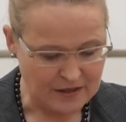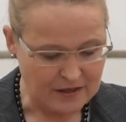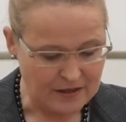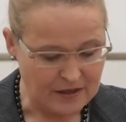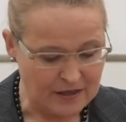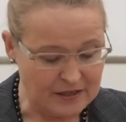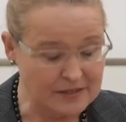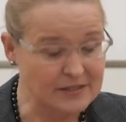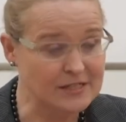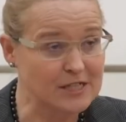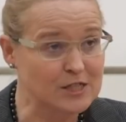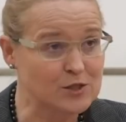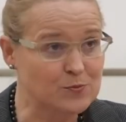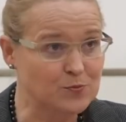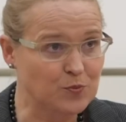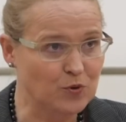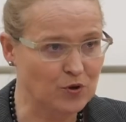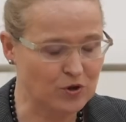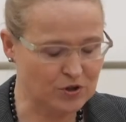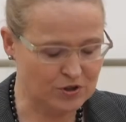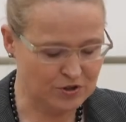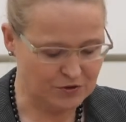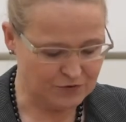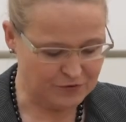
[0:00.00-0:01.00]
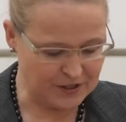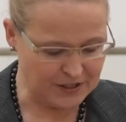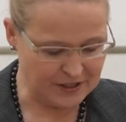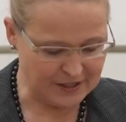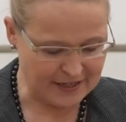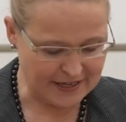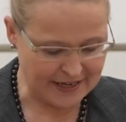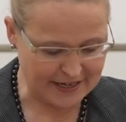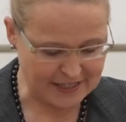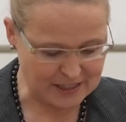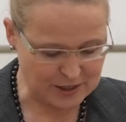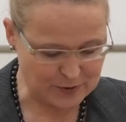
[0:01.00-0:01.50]
In this book, we
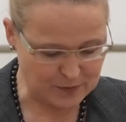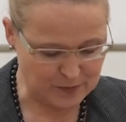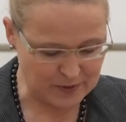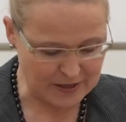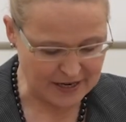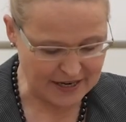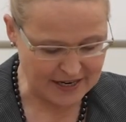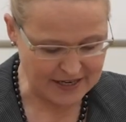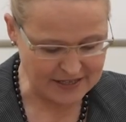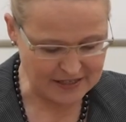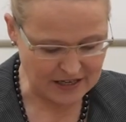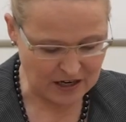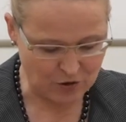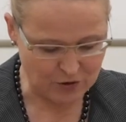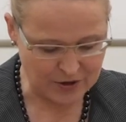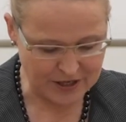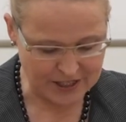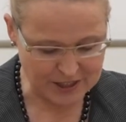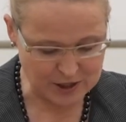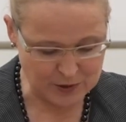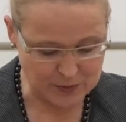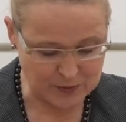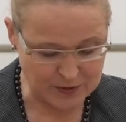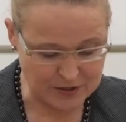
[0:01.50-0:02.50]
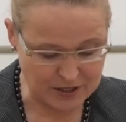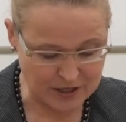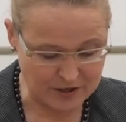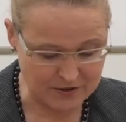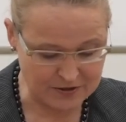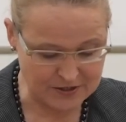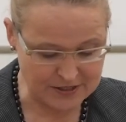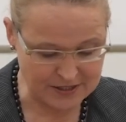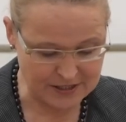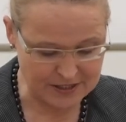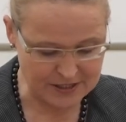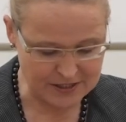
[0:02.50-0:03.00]
explain our
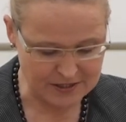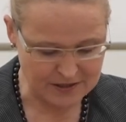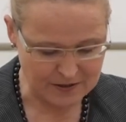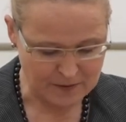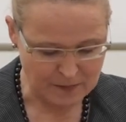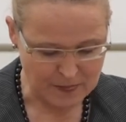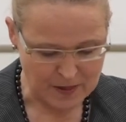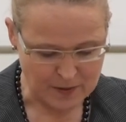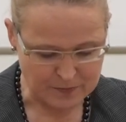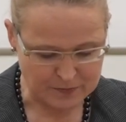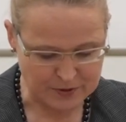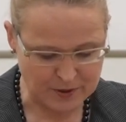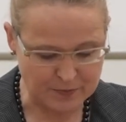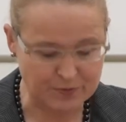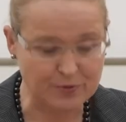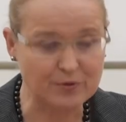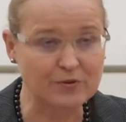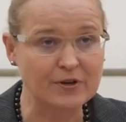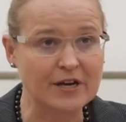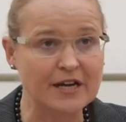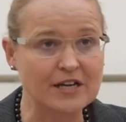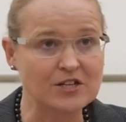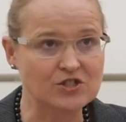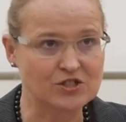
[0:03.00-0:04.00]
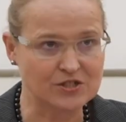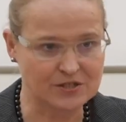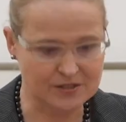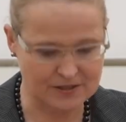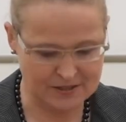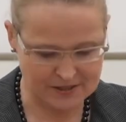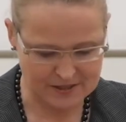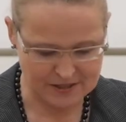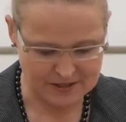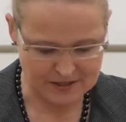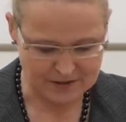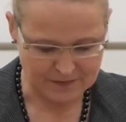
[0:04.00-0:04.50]
experiences,
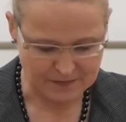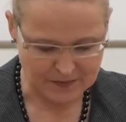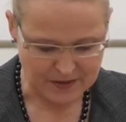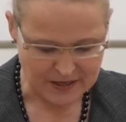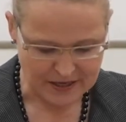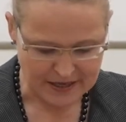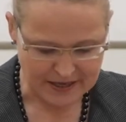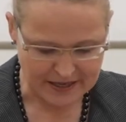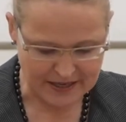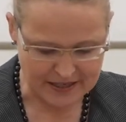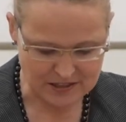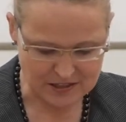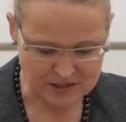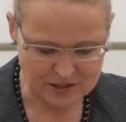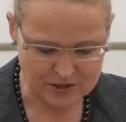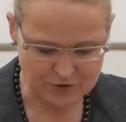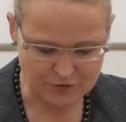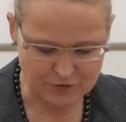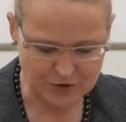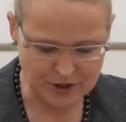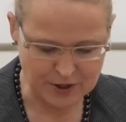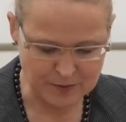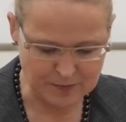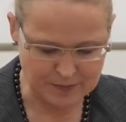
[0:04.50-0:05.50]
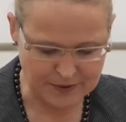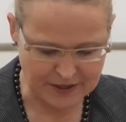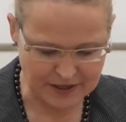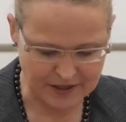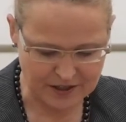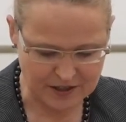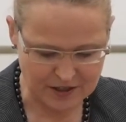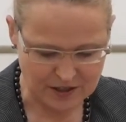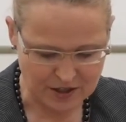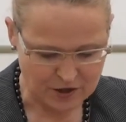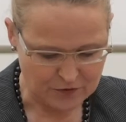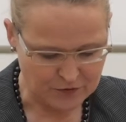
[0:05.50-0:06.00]
preparations, and the
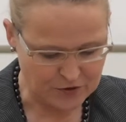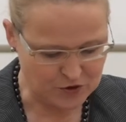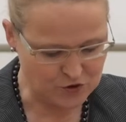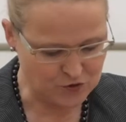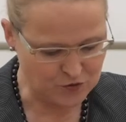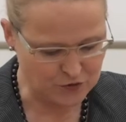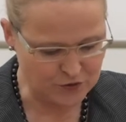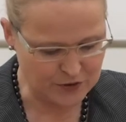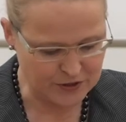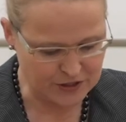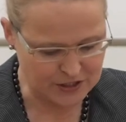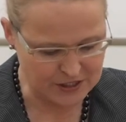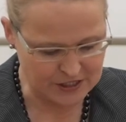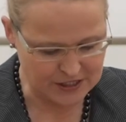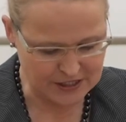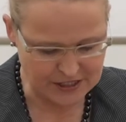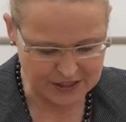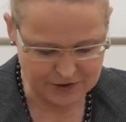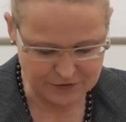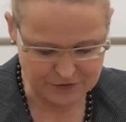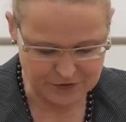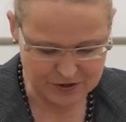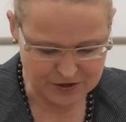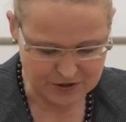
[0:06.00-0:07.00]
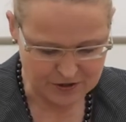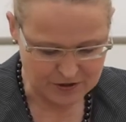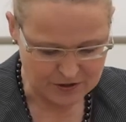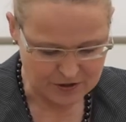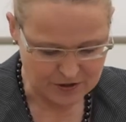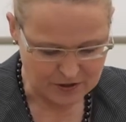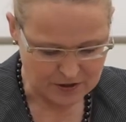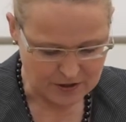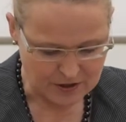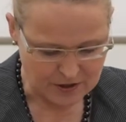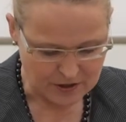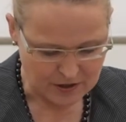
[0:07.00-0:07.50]
feedback which we received
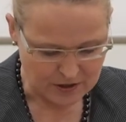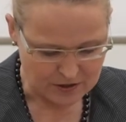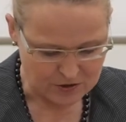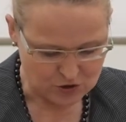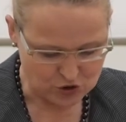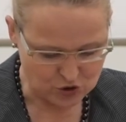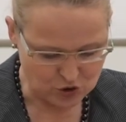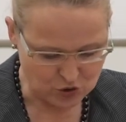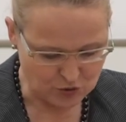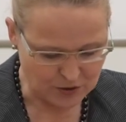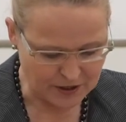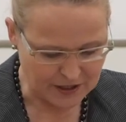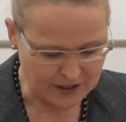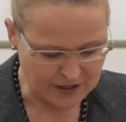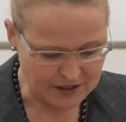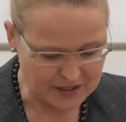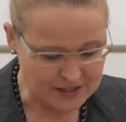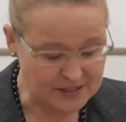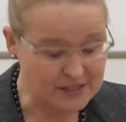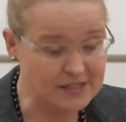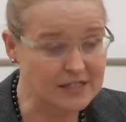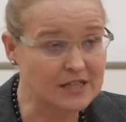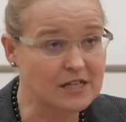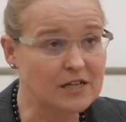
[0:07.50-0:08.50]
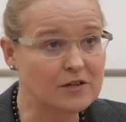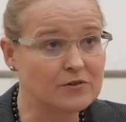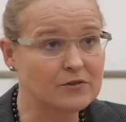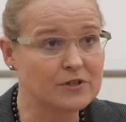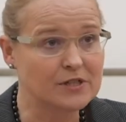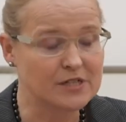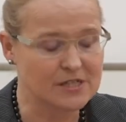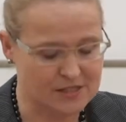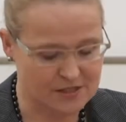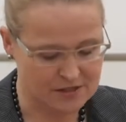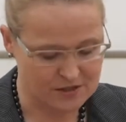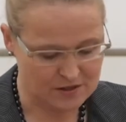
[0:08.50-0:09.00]
during a
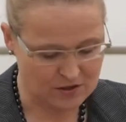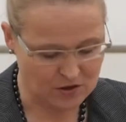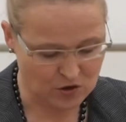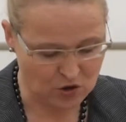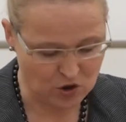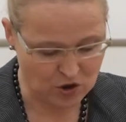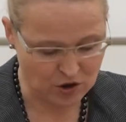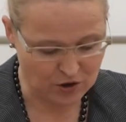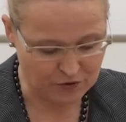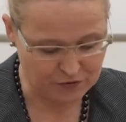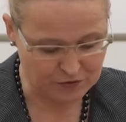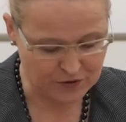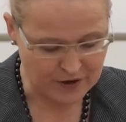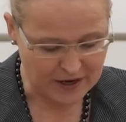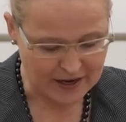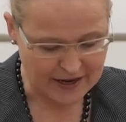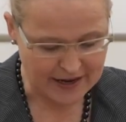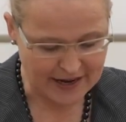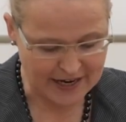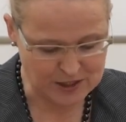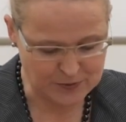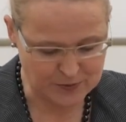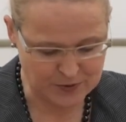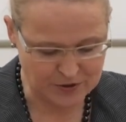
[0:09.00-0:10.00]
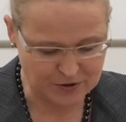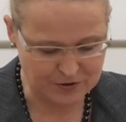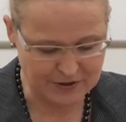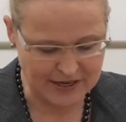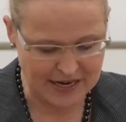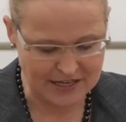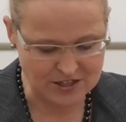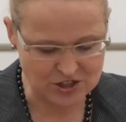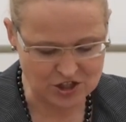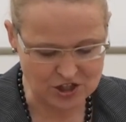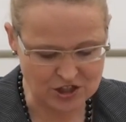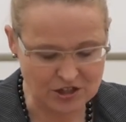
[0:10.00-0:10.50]
series of
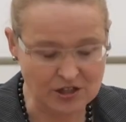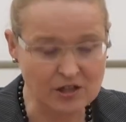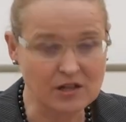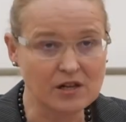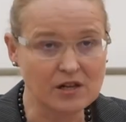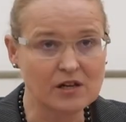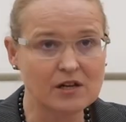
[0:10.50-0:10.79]
experiential,